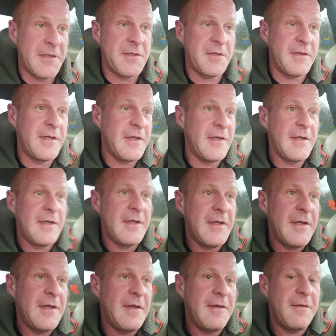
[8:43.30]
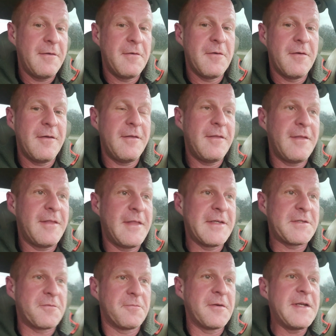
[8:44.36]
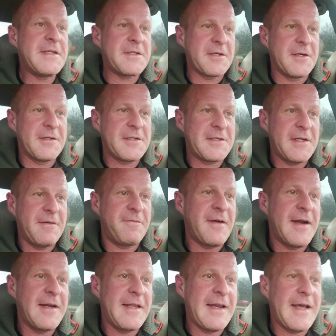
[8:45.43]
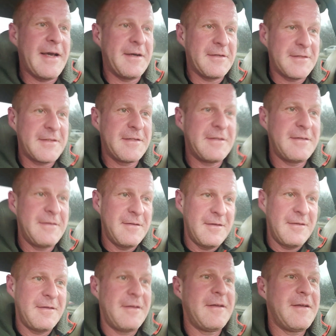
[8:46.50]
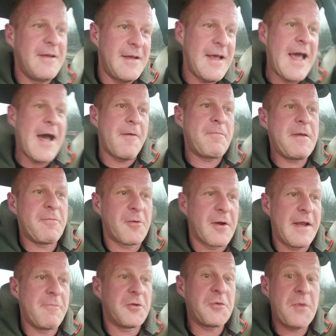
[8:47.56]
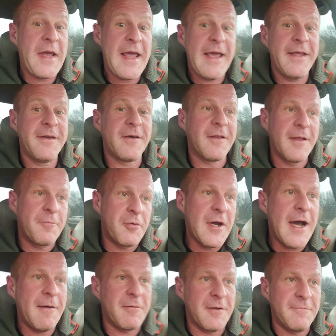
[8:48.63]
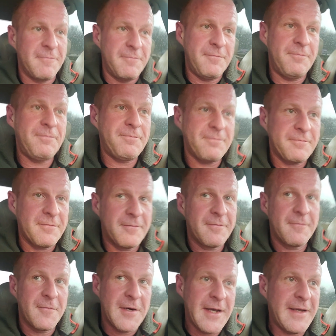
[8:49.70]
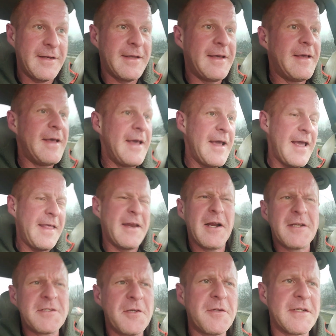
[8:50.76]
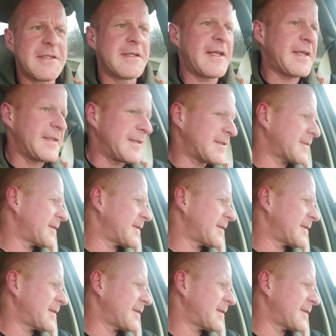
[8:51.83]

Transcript: into this research and finding out how people are able to handle a problem, right? And it also doesn't take into